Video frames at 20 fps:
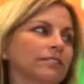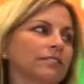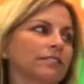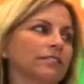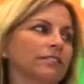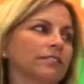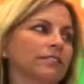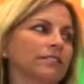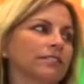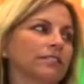
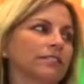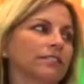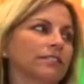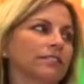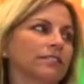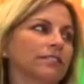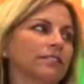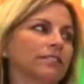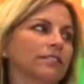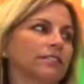
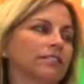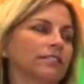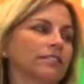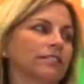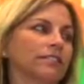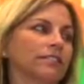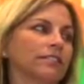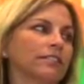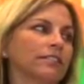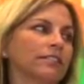
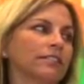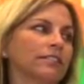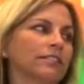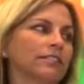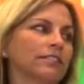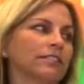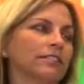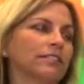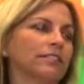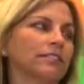
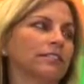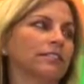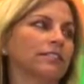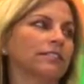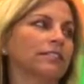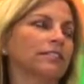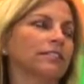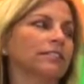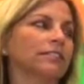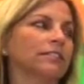
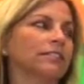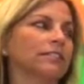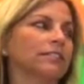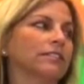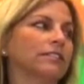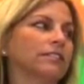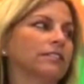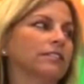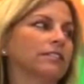(not speaking)